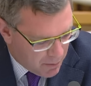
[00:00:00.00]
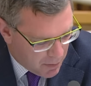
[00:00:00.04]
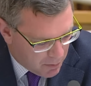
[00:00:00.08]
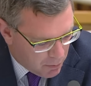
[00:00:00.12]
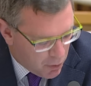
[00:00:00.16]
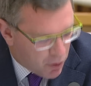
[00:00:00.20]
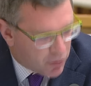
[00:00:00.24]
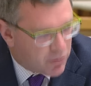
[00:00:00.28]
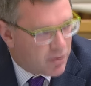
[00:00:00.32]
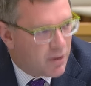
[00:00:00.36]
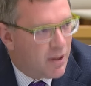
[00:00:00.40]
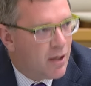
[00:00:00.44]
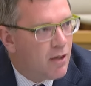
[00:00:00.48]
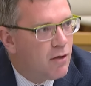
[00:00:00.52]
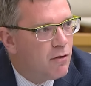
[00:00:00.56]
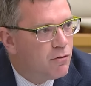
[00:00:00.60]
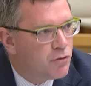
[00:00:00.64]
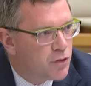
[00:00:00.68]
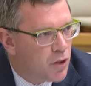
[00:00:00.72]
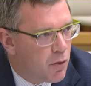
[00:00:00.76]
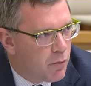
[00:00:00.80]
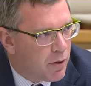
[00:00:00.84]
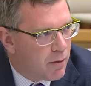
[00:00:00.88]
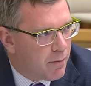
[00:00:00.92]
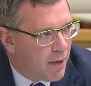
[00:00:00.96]
personnel,
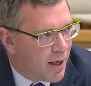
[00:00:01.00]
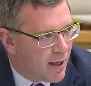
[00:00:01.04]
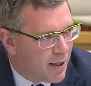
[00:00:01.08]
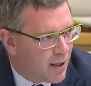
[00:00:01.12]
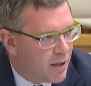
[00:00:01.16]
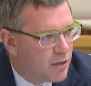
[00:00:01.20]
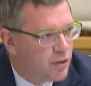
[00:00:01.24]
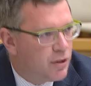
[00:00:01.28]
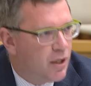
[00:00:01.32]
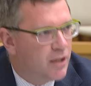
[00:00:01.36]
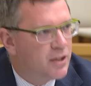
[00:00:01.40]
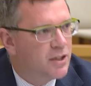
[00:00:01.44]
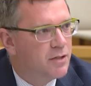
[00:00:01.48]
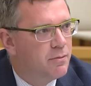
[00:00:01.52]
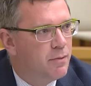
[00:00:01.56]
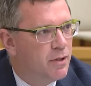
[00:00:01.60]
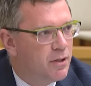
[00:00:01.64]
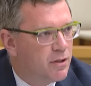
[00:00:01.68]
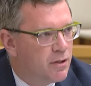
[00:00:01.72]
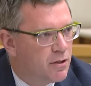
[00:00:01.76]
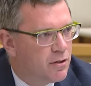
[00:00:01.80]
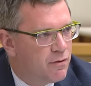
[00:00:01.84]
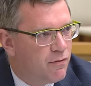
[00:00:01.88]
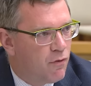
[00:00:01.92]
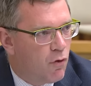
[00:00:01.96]
so we make
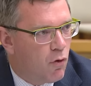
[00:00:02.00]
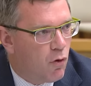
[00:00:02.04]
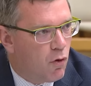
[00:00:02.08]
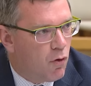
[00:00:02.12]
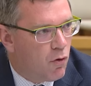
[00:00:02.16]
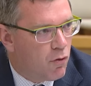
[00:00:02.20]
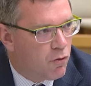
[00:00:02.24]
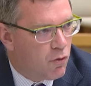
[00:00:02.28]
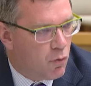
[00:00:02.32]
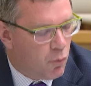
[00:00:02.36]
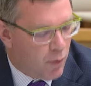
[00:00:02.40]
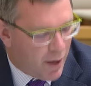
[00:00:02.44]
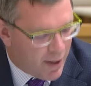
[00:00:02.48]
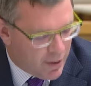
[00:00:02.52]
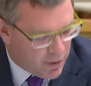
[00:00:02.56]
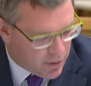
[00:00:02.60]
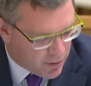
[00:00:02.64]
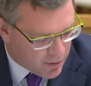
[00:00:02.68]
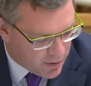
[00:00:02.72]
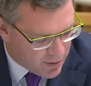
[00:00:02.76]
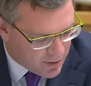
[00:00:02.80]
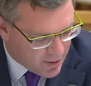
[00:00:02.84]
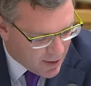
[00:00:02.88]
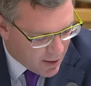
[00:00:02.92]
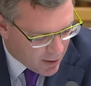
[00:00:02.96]
adjustments for the wages
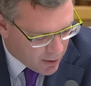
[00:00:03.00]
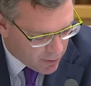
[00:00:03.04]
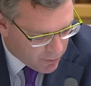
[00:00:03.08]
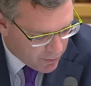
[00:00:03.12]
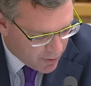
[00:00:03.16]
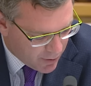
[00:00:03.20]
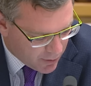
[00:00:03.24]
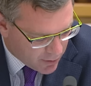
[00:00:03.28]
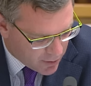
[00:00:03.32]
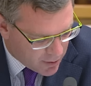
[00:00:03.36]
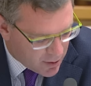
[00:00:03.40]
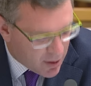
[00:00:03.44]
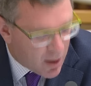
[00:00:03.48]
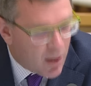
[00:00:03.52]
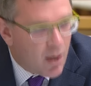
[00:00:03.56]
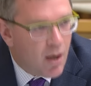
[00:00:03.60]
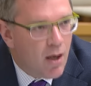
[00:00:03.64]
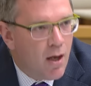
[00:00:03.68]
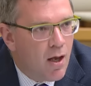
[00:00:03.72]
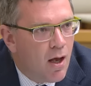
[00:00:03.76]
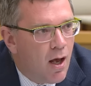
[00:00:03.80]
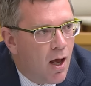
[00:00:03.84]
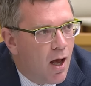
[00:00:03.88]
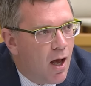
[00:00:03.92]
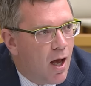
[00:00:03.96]
and salaries
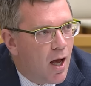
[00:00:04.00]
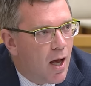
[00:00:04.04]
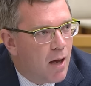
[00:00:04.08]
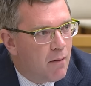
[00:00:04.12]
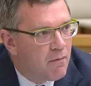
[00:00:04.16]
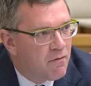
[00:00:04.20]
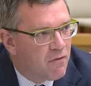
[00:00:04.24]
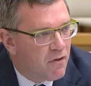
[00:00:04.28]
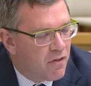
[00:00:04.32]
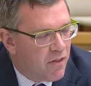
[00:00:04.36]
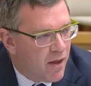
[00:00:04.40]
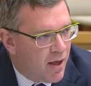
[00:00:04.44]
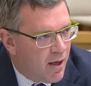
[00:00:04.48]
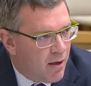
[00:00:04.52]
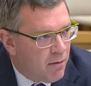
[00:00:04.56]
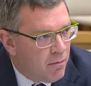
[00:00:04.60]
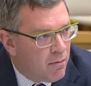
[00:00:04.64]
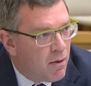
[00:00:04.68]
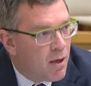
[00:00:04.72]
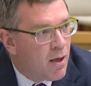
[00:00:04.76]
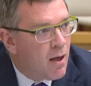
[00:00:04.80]
for there.